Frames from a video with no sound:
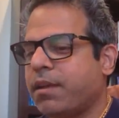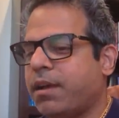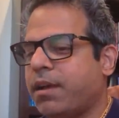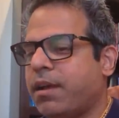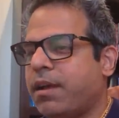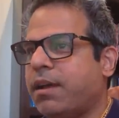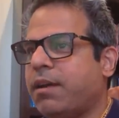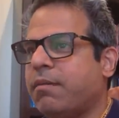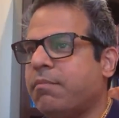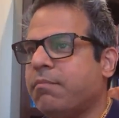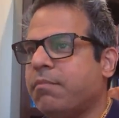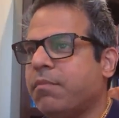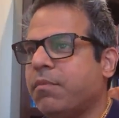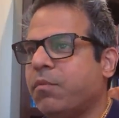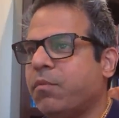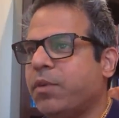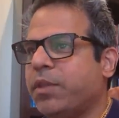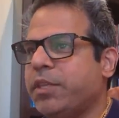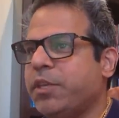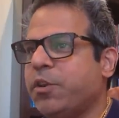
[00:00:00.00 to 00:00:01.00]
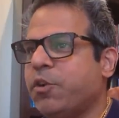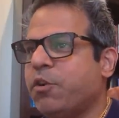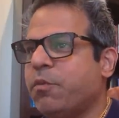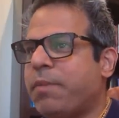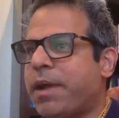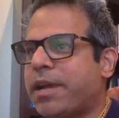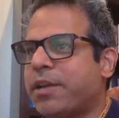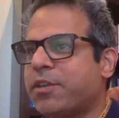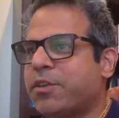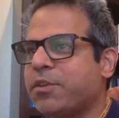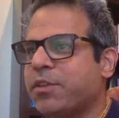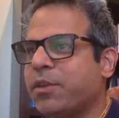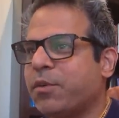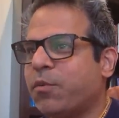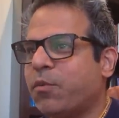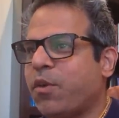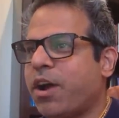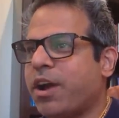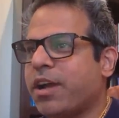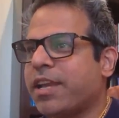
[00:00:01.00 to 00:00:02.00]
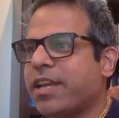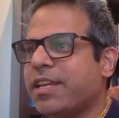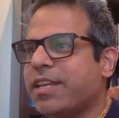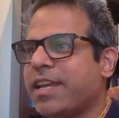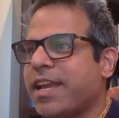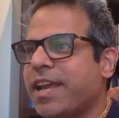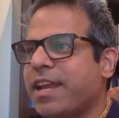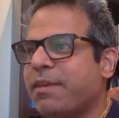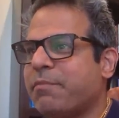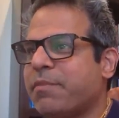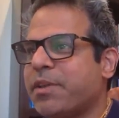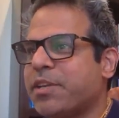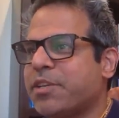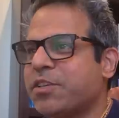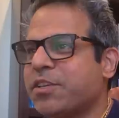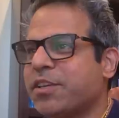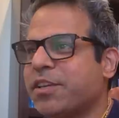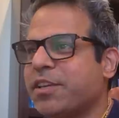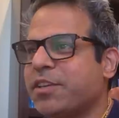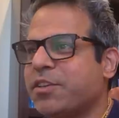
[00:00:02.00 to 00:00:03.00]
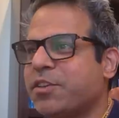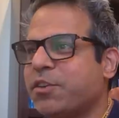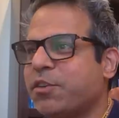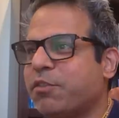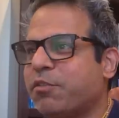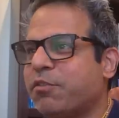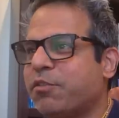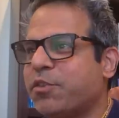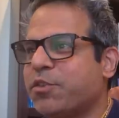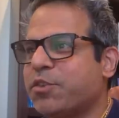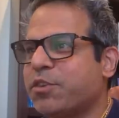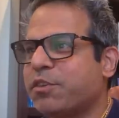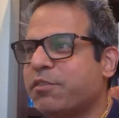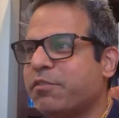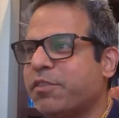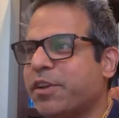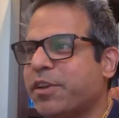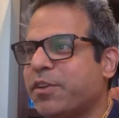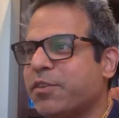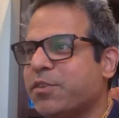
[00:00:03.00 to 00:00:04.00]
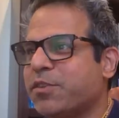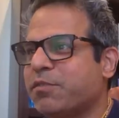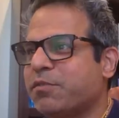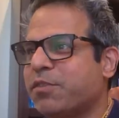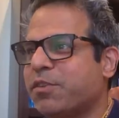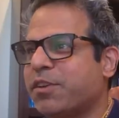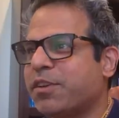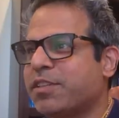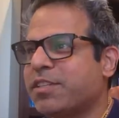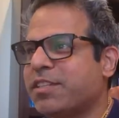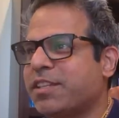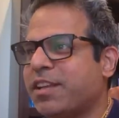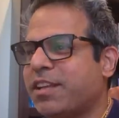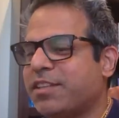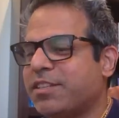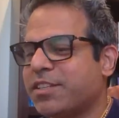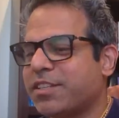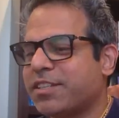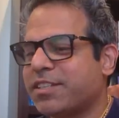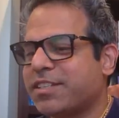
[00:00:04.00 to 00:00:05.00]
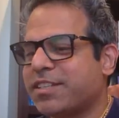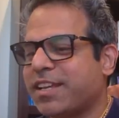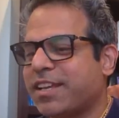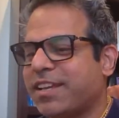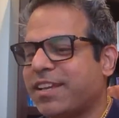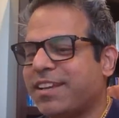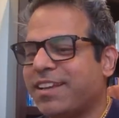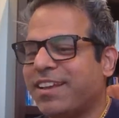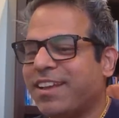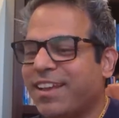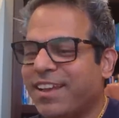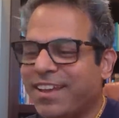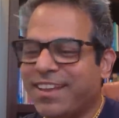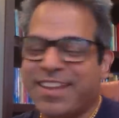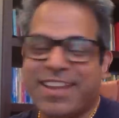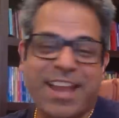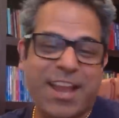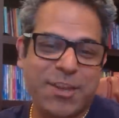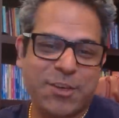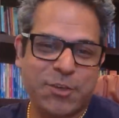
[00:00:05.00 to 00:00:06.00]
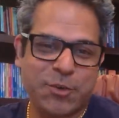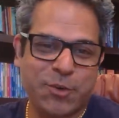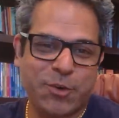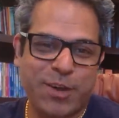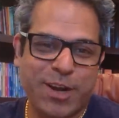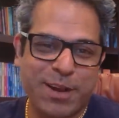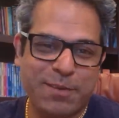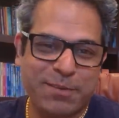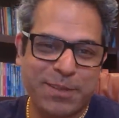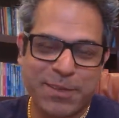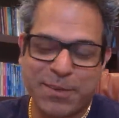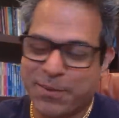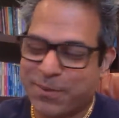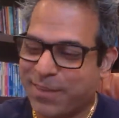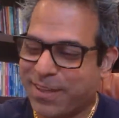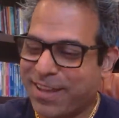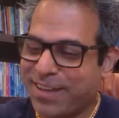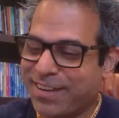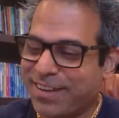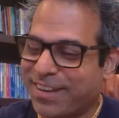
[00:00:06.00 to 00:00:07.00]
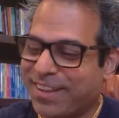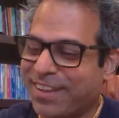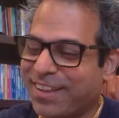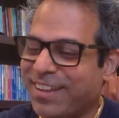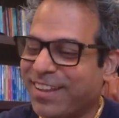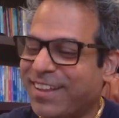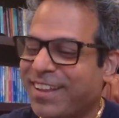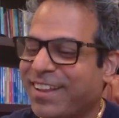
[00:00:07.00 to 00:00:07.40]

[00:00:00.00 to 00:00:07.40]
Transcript: um, will you go back to the rocket animation into your future videos for nostalgic sake? Yeah, sure, I will do that.